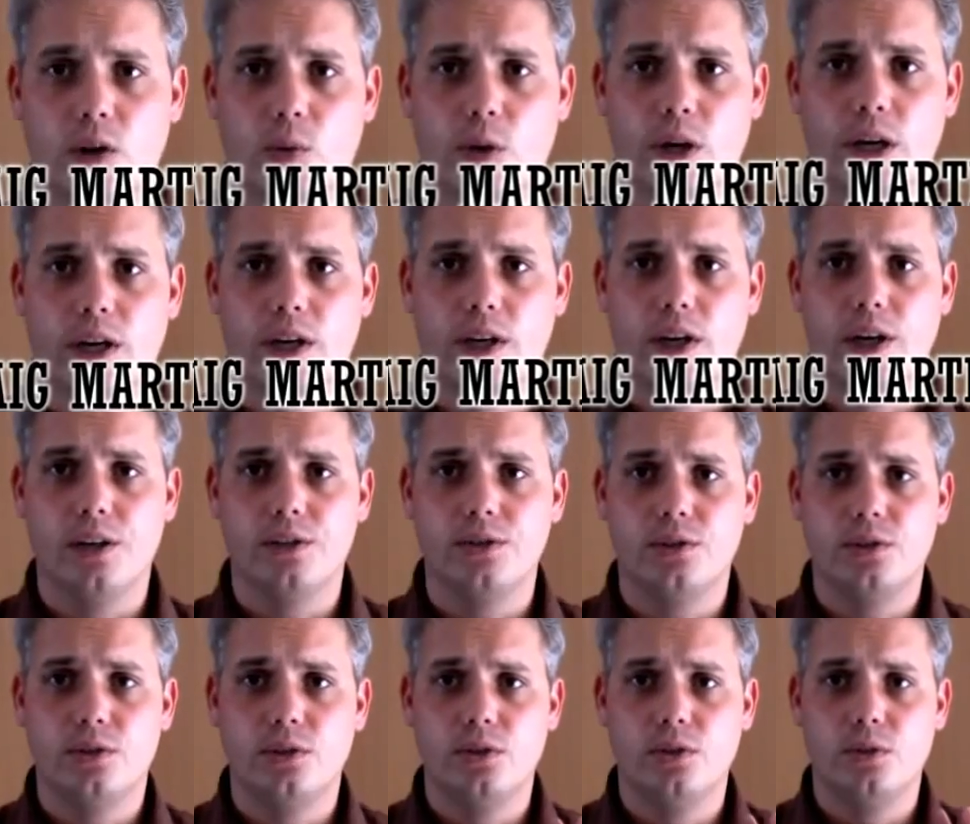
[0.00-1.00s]
We're going to go
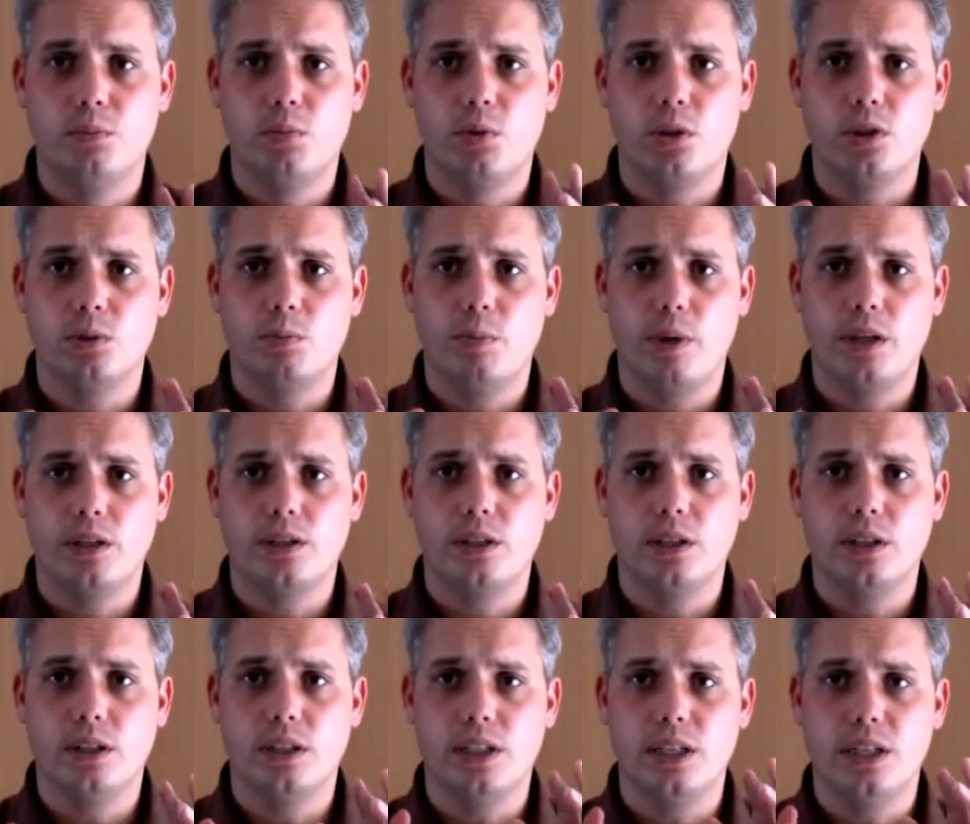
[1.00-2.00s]
through
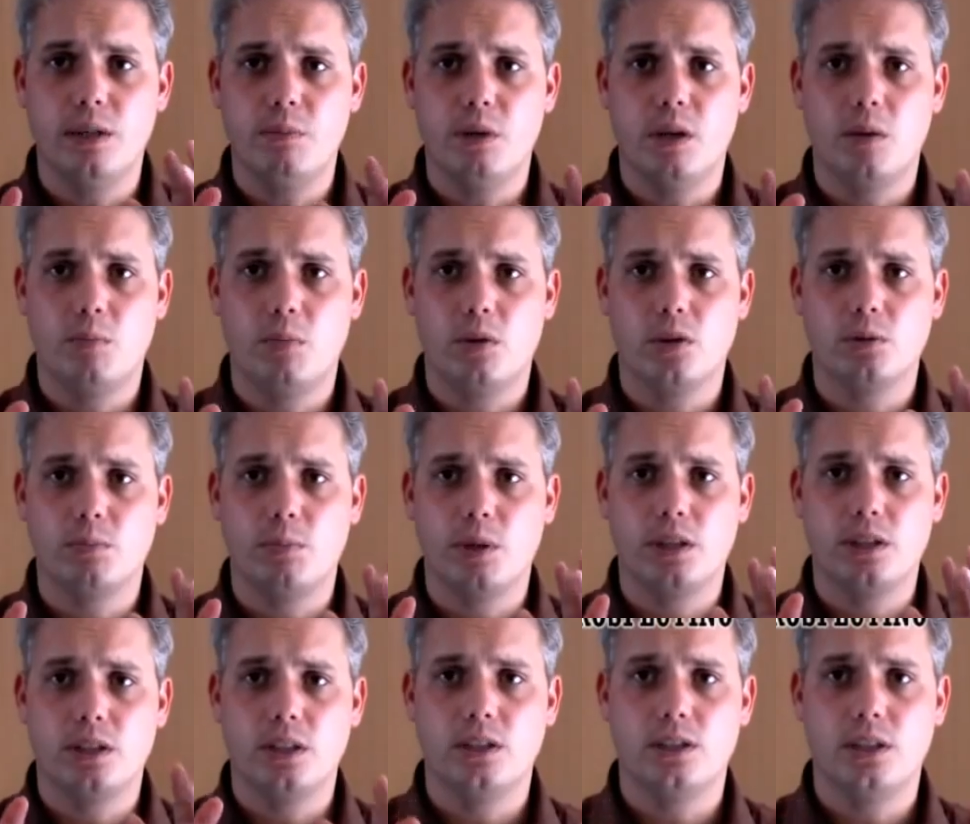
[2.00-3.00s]
prospecting, email
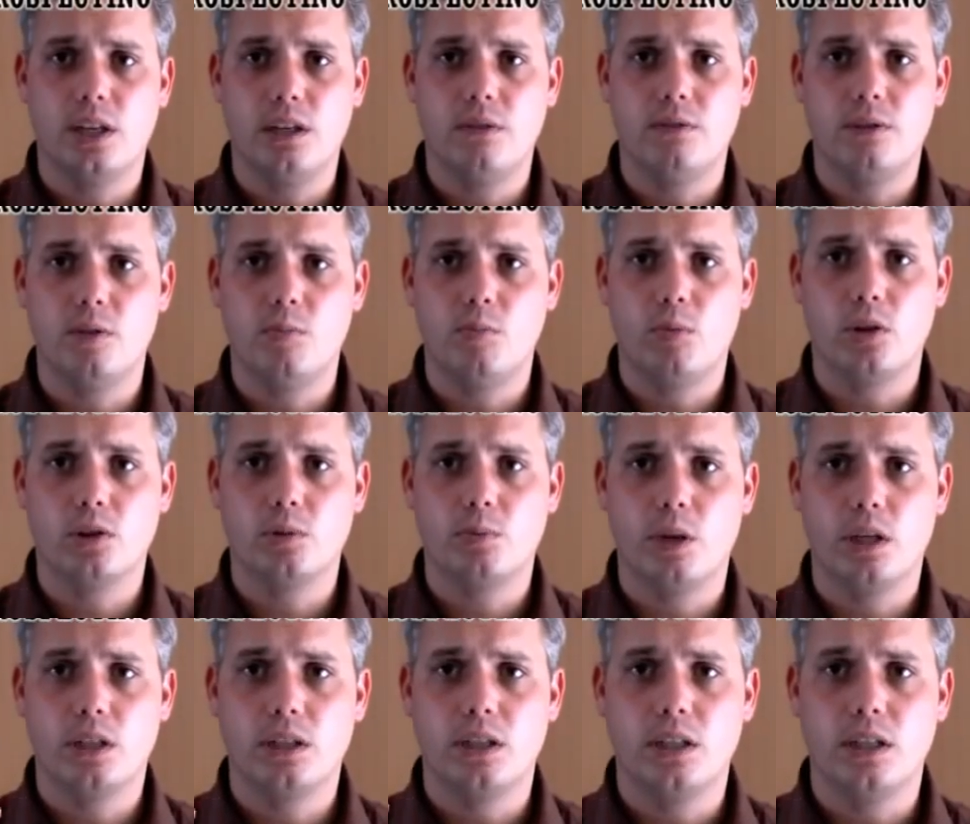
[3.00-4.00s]
prospecting, telephone
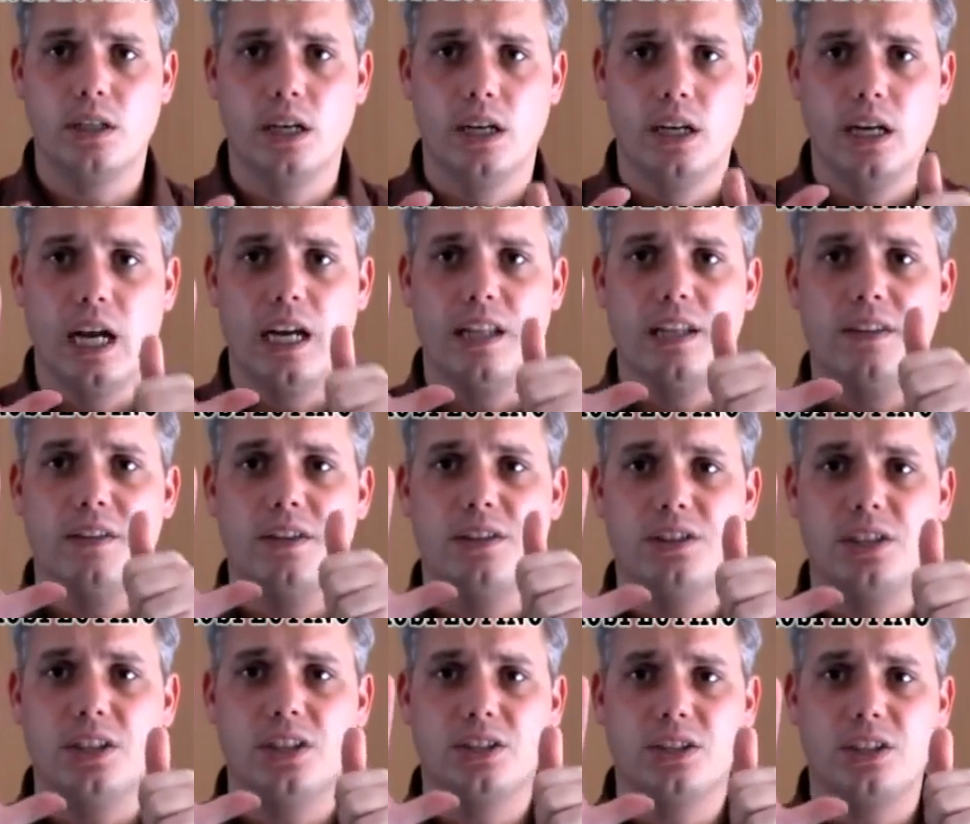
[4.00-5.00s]
prospecting, and then the
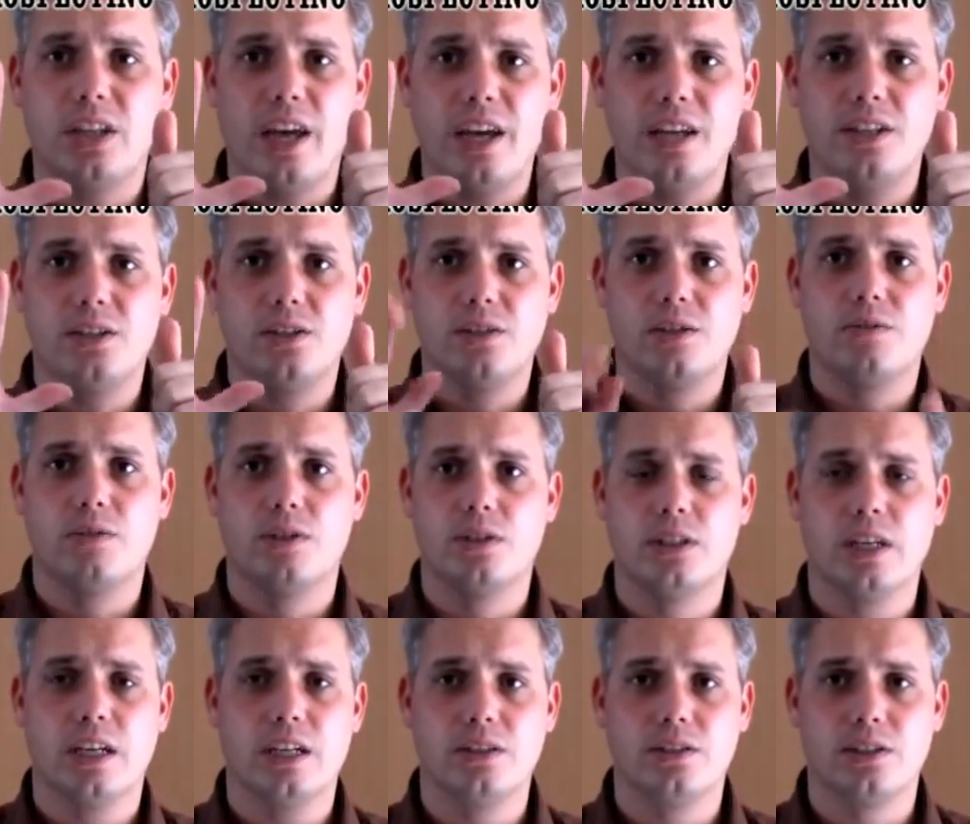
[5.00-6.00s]
6 stages of the
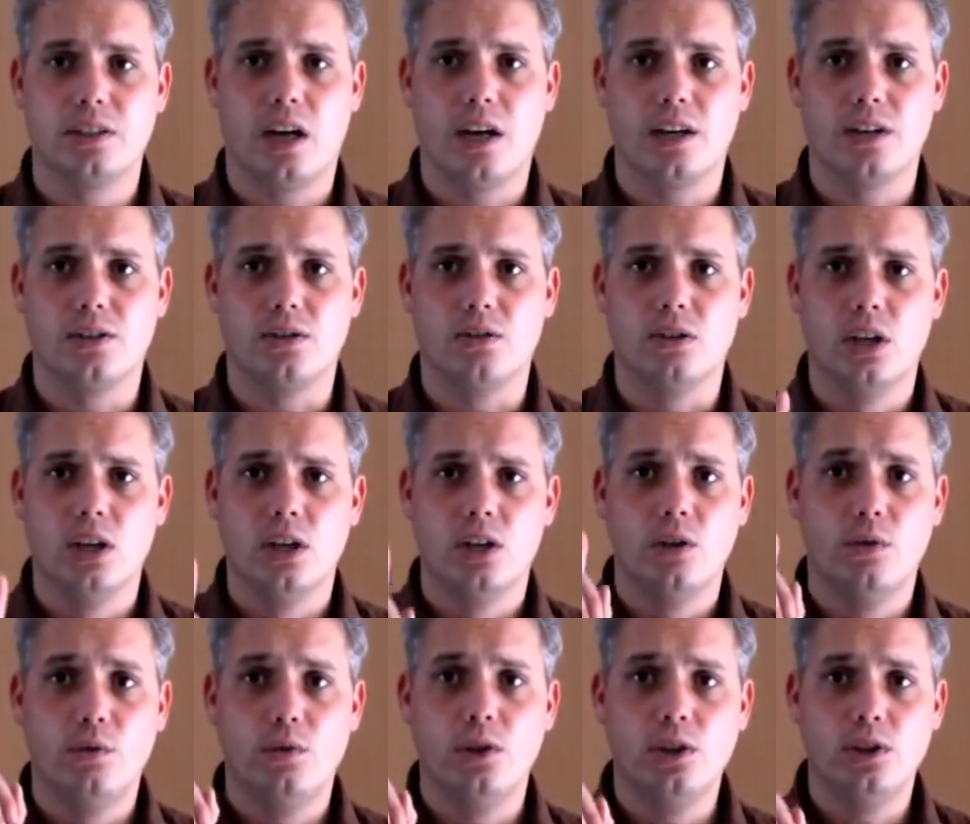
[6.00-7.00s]
sales cycle.
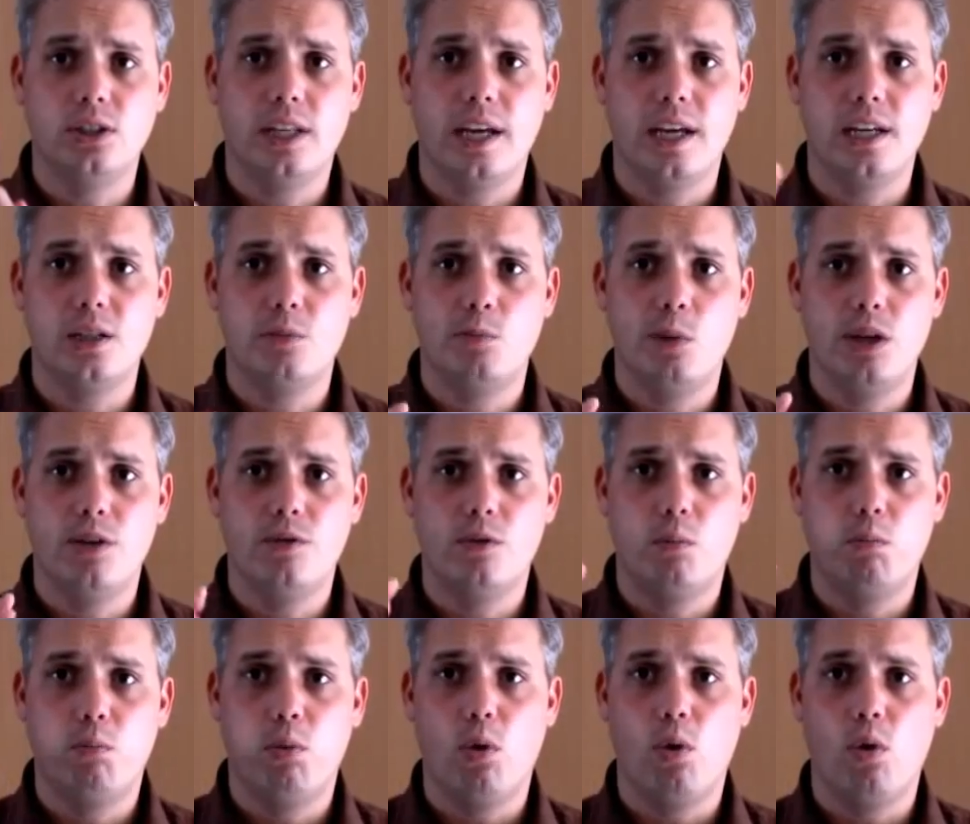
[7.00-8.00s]
The first stage being
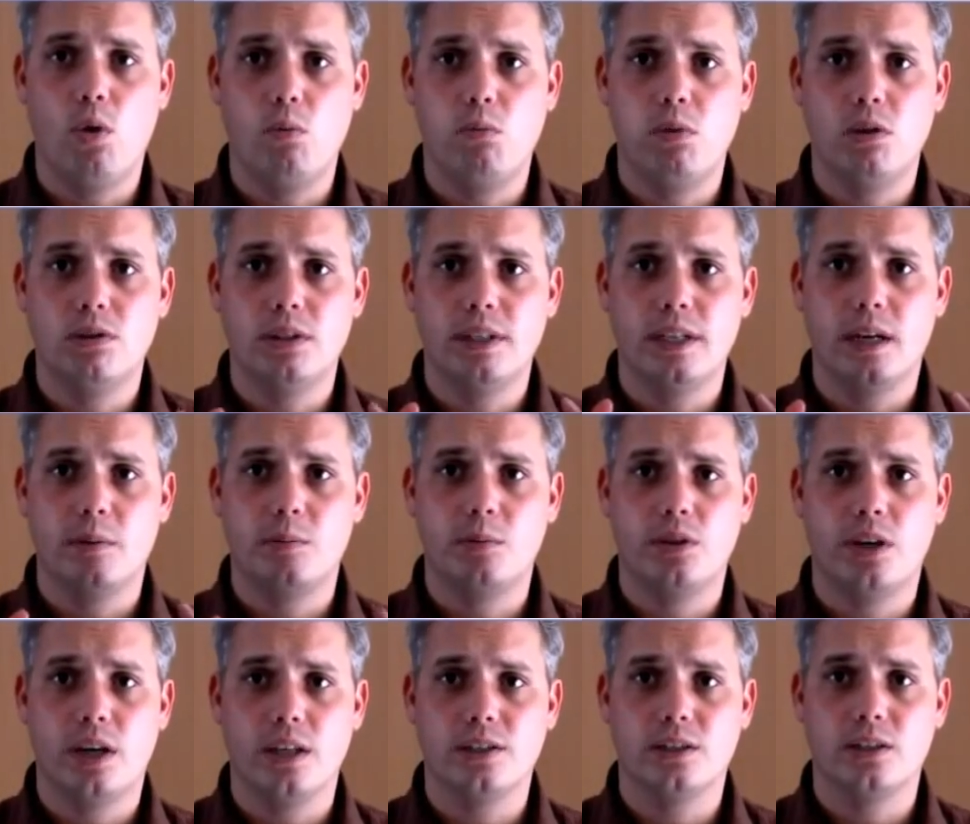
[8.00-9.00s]
rapport, building up
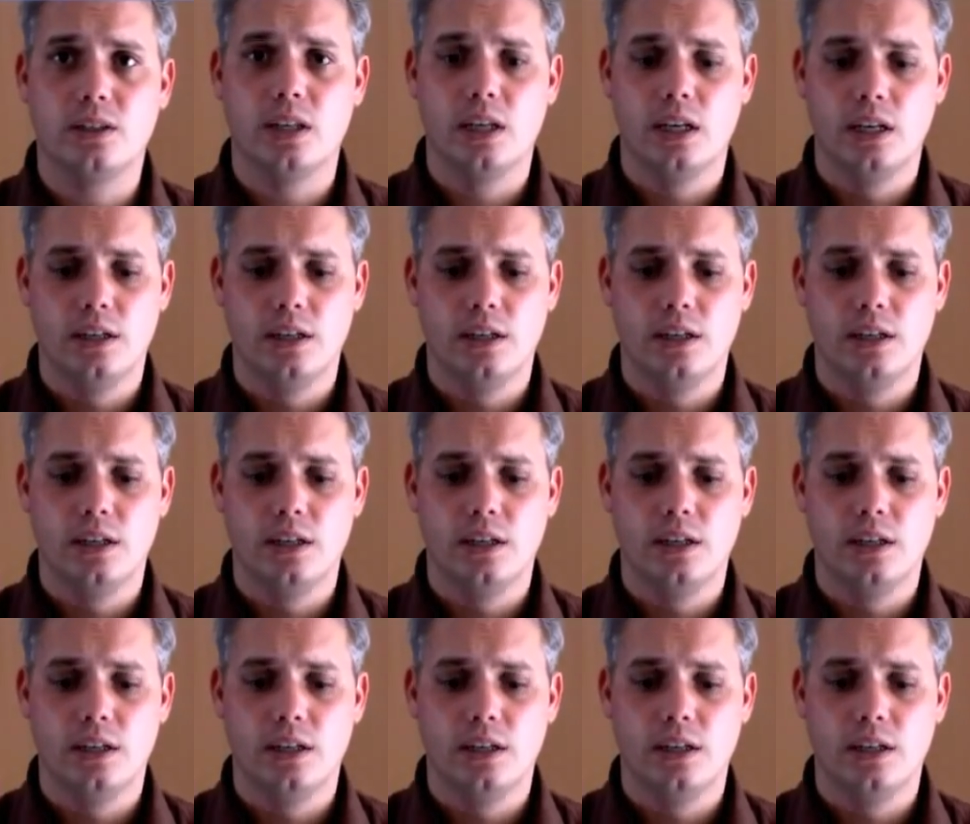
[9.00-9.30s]
trust.